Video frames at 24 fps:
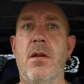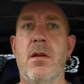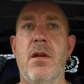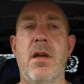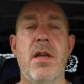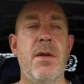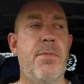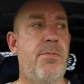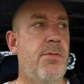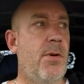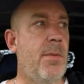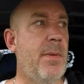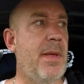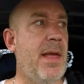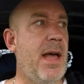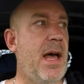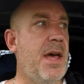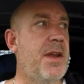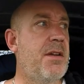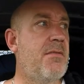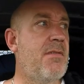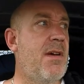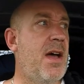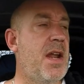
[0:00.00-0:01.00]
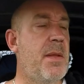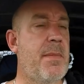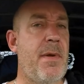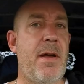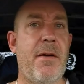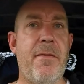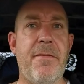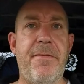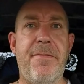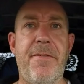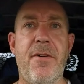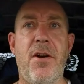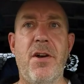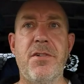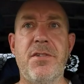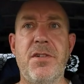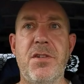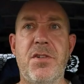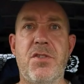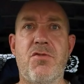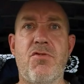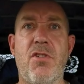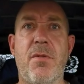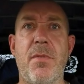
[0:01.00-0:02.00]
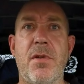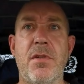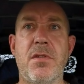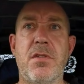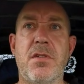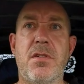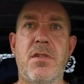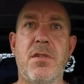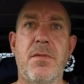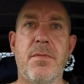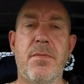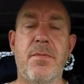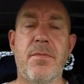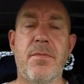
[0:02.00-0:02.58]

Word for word: he probably had around about 30 strimmers,